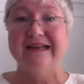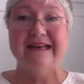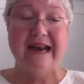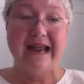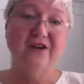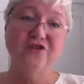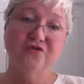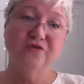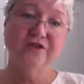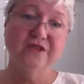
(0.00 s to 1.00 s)

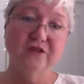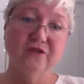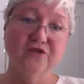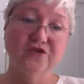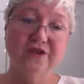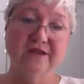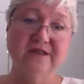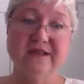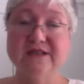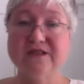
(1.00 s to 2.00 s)
natural solutions
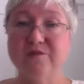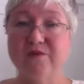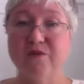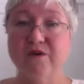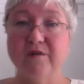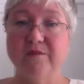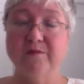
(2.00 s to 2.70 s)
that support